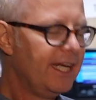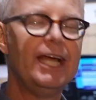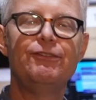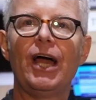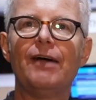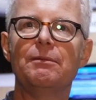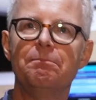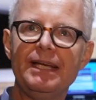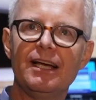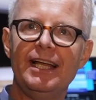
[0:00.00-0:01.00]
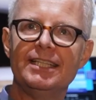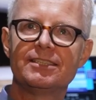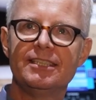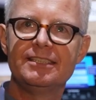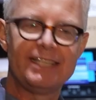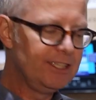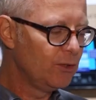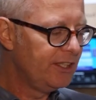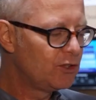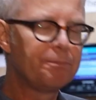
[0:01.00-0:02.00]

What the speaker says: If you're having bigger lenses, then you need to